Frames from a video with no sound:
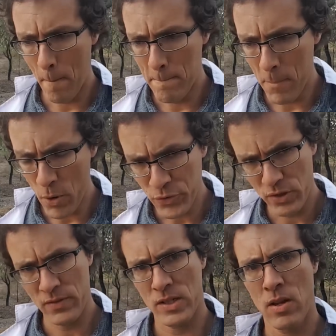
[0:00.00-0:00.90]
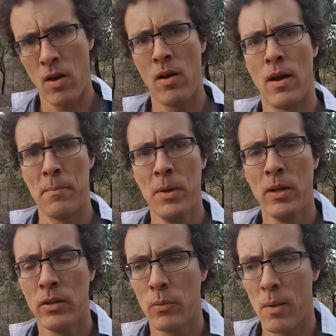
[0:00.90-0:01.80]
Most of the time
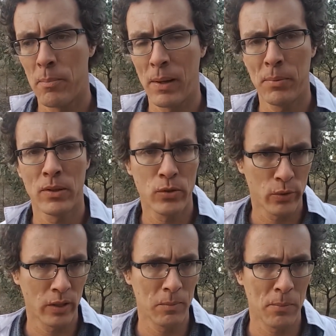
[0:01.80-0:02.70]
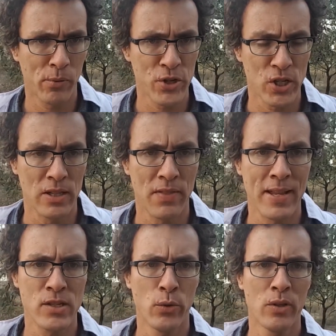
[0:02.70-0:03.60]
when people are talking about pressure,
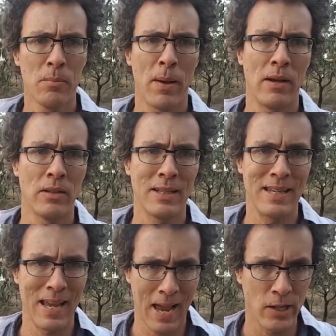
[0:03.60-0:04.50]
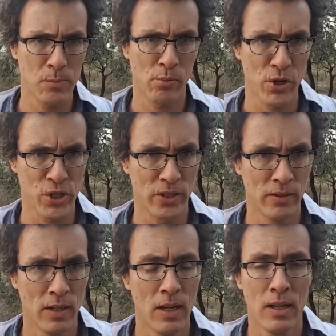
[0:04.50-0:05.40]
they talk about gauge pressure.
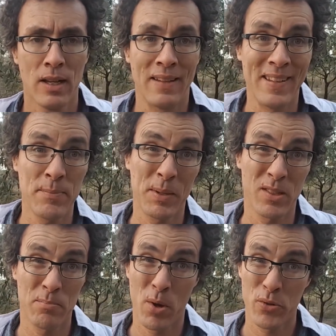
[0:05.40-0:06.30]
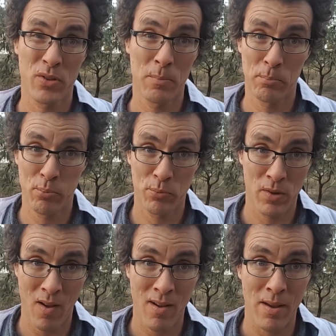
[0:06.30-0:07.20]
And that's because most of the
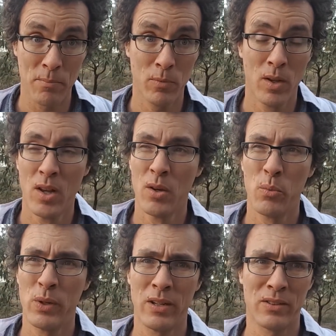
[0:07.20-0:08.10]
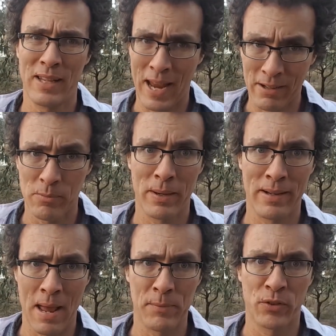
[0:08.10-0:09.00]
time we don't care
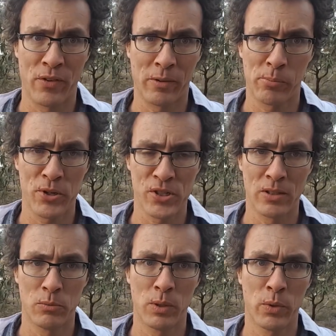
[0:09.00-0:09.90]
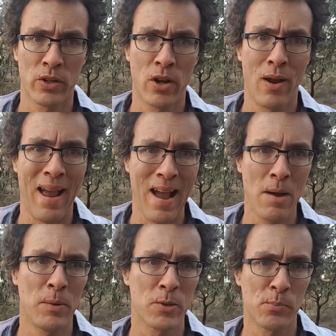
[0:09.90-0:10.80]
about atmospheric pressure. We want to know
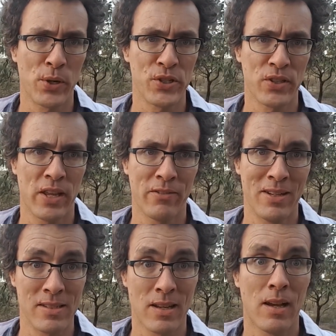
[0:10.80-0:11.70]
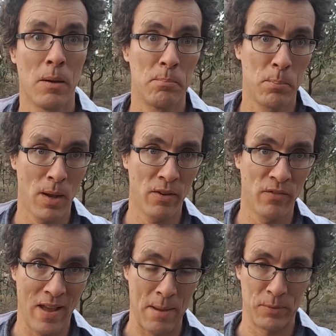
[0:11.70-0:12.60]
how much pressure there is
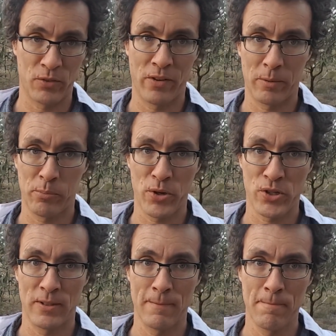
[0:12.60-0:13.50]
above atmospheric pressure.